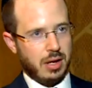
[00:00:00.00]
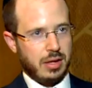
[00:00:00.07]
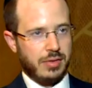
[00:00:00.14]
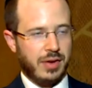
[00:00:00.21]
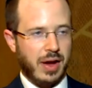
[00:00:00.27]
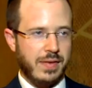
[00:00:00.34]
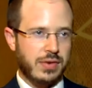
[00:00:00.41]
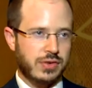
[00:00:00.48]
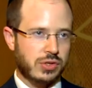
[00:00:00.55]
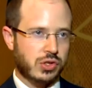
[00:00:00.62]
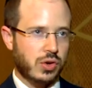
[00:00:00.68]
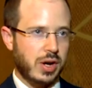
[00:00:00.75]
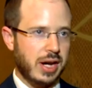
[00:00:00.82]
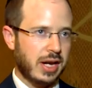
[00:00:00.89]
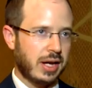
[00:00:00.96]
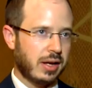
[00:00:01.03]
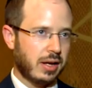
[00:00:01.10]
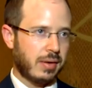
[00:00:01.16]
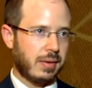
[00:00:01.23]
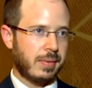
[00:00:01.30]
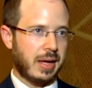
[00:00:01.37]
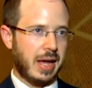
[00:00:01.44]
Five years of training
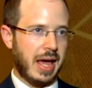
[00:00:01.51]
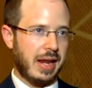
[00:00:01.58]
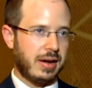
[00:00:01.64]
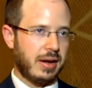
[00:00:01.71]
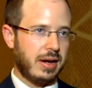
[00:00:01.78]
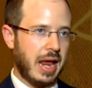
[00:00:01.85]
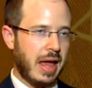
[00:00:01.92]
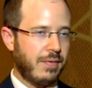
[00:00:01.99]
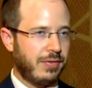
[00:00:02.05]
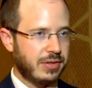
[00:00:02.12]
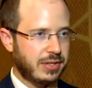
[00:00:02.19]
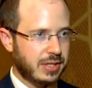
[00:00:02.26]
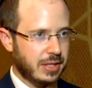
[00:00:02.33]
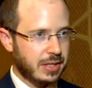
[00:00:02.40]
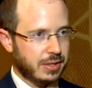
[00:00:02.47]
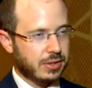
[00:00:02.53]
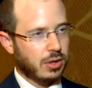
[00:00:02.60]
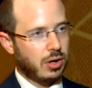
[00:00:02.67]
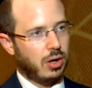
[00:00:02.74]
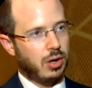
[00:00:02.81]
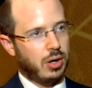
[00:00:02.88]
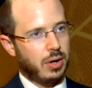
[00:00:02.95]
had an emphasis
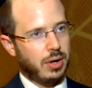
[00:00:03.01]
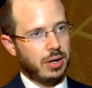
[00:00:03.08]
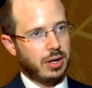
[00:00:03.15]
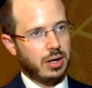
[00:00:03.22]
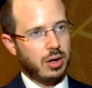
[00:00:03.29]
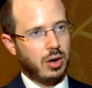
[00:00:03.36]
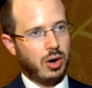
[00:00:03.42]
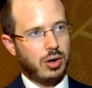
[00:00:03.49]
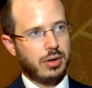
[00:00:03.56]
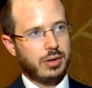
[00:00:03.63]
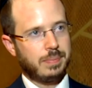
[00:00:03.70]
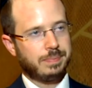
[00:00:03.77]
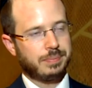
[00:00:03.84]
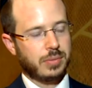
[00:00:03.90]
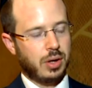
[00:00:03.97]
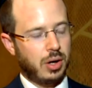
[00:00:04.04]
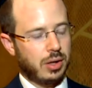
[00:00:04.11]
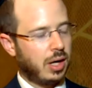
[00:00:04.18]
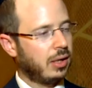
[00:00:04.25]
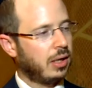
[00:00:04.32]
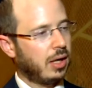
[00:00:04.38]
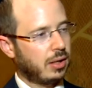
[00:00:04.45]
on, on, on
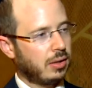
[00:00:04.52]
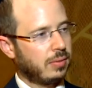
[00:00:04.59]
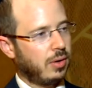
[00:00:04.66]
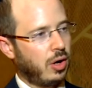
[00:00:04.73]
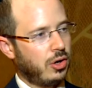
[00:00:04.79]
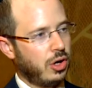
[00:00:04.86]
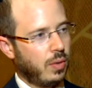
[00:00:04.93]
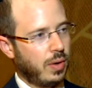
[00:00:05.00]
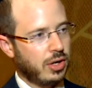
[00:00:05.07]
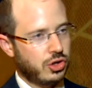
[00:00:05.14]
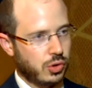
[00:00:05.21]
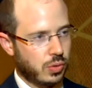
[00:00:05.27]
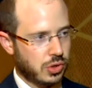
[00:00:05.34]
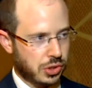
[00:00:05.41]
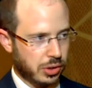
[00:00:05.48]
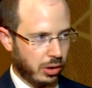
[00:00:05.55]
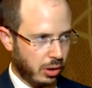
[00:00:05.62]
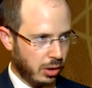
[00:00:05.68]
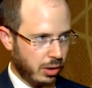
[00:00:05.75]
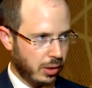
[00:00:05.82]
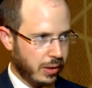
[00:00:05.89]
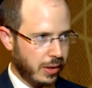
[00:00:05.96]
halacha, on knowing Jewish
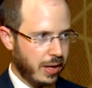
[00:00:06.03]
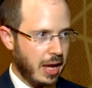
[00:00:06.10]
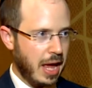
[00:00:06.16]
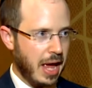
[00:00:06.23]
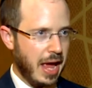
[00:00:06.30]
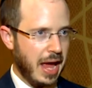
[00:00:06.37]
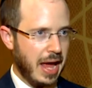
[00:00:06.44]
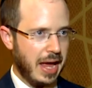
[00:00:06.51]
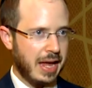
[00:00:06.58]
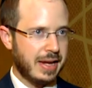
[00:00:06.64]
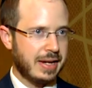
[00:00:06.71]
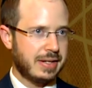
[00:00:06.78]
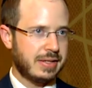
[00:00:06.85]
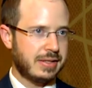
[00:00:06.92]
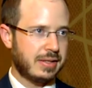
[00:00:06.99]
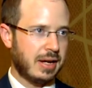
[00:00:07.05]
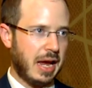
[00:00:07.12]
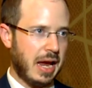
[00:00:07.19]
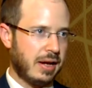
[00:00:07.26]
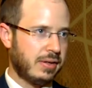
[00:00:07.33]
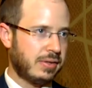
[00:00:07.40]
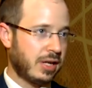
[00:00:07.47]
law and,
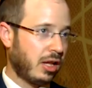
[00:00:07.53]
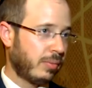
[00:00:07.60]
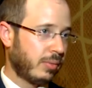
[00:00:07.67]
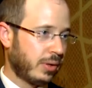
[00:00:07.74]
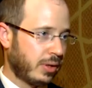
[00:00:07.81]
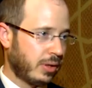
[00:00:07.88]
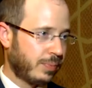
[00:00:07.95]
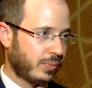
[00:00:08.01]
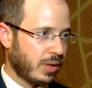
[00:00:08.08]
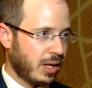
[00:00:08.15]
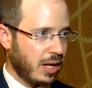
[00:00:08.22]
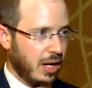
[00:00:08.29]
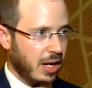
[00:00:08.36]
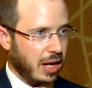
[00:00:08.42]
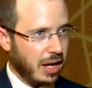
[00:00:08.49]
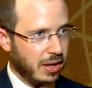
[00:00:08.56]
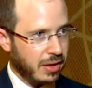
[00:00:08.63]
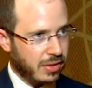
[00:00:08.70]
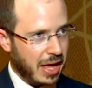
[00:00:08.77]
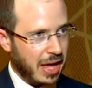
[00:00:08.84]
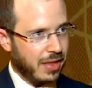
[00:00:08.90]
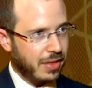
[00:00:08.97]
and Talmud.
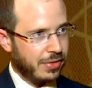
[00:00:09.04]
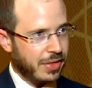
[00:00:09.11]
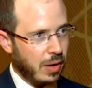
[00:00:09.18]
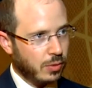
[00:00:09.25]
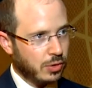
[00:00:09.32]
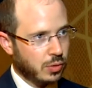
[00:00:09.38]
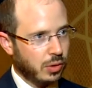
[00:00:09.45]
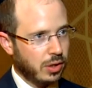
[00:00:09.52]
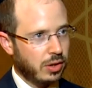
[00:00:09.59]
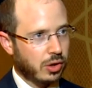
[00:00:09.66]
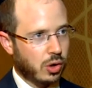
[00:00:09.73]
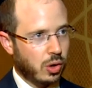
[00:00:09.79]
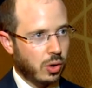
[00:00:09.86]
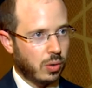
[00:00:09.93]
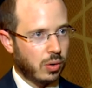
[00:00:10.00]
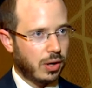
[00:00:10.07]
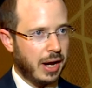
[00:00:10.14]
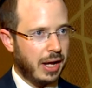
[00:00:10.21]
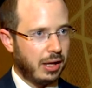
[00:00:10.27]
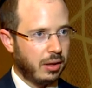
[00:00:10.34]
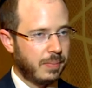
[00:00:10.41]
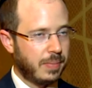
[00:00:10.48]
That, that was really the core
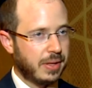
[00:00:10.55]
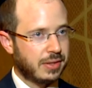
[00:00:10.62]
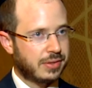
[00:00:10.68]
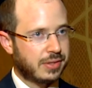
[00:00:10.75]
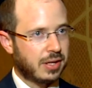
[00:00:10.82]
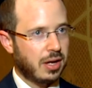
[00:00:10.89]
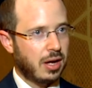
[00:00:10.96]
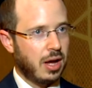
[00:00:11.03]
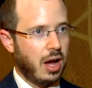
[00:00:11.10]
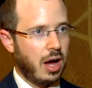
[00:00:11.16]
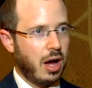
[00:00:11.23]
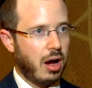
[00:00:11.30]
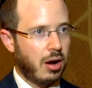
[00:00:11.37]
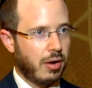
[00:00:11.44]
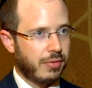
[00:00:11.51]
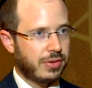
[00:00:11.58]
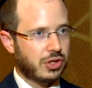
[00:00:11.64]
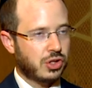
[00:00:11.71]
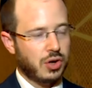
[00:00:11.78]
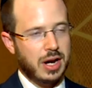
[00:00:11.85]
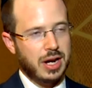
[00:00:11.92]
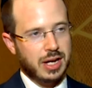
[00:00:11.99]
element of the
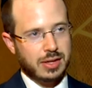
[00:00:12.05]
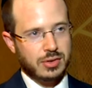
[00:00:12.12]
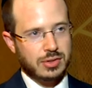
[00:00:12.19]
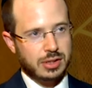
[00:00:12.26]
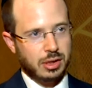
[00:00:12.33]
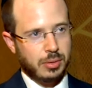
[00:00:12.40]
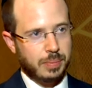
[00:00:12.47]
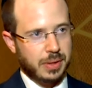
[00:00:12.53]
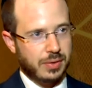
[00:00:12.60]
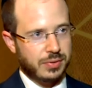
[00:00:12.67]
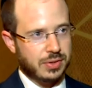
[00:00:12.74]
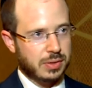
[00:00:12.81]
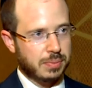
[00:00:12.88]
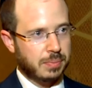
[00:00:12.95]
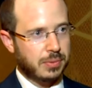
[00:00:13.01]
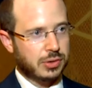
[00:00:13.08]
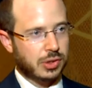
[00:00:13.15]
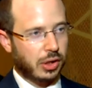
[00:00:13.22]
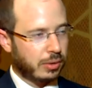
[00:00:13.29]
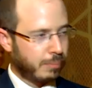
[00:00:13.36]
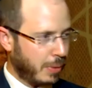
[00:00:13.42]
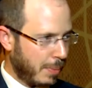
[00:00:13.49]
training. There's a little bit of
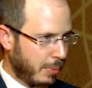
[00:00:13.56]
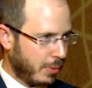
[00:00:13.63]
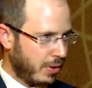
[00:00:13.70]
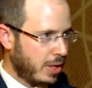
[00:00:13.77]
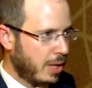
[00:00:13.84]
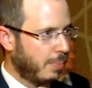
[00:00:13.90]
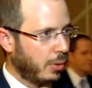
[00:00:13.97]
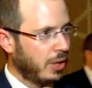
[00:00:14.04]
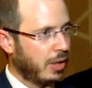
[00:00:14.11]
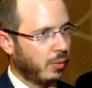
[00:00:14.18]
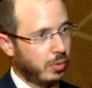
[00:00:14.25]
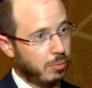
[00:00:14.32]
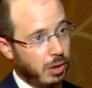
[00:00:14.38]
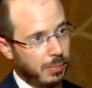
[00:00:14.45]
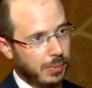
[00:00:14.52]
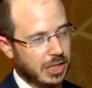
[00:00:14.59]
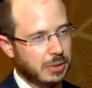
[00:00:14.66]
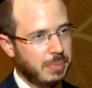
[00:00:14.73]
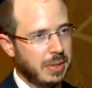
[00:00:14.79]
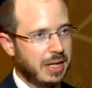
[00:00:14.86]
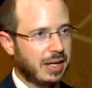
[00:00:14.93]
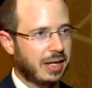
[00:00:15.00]
salt and pepper that they put in with public
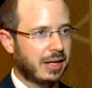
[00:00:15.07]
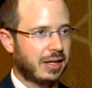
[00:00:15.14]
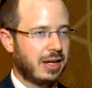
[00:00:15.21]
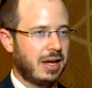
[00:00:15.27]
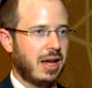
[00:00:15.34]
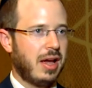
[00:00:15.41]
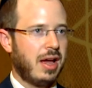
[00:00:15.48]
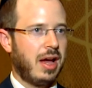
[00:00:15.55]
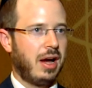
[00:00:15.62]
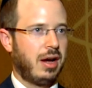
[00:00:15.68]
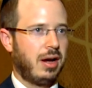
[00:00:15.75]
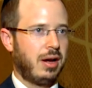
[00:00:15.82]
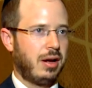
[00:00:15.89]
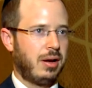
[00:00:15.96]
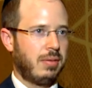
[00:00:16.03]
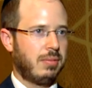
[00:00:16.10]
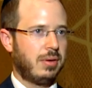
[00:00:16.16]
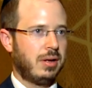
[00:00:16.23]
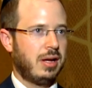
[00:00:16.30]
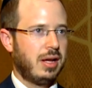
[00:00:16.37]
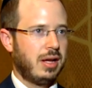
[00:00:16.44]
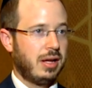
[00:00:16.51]
speaking, um,
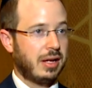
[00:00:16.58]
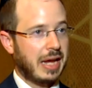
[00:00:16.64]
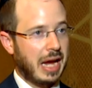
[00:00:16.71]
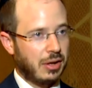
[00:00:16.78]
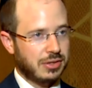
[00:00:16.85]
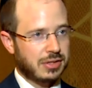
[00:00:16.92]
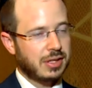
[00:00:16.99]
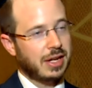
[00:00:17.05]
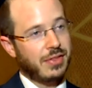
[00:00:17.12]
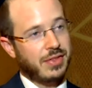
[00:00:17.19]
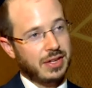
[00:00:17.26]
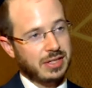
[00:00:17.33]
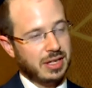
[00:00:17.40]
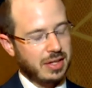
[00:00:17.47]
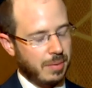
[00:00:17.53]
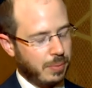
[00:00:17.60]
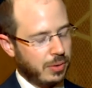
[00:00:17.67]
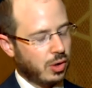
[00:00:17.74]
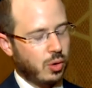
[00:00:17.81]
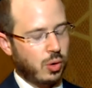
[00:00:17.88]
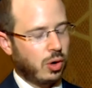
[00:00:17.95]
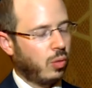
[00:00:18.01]
counseling, and things like that, but the
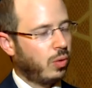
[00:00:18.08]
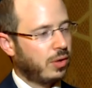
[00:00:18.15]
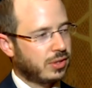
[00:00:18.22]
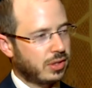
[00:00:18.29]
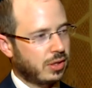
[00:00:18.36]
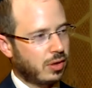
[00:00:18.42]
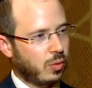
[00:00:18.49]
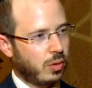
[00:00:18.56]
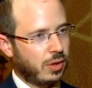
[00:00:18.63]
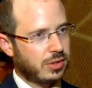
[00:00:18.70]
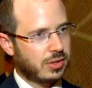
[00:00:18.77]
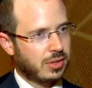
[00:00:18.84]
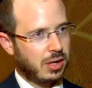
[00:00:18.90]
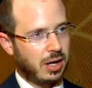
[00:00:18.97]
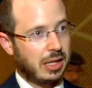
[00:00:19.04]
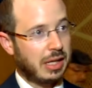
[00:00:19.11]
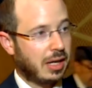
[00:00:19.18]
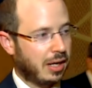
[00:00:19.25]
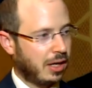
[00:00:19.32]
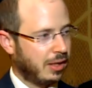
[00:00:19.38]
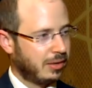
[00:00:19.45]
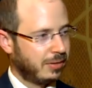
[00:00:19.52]
core was, was
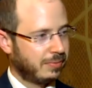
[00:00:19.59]
halacha.